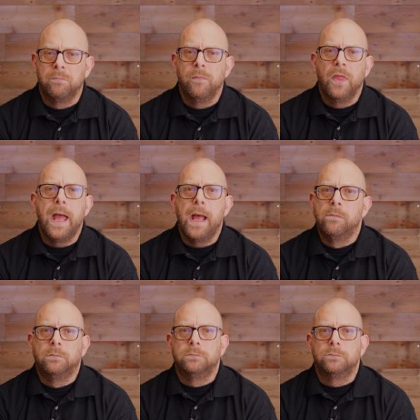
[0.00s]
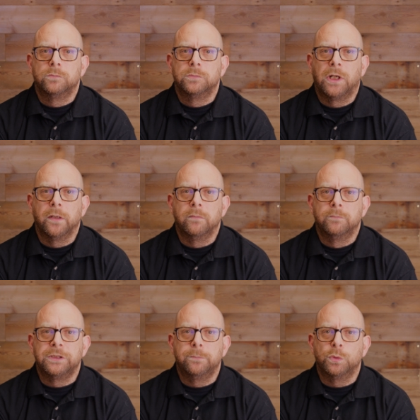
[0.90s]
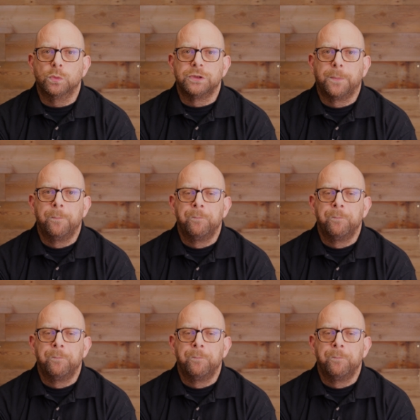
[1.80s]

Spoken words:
there. Done. Simples.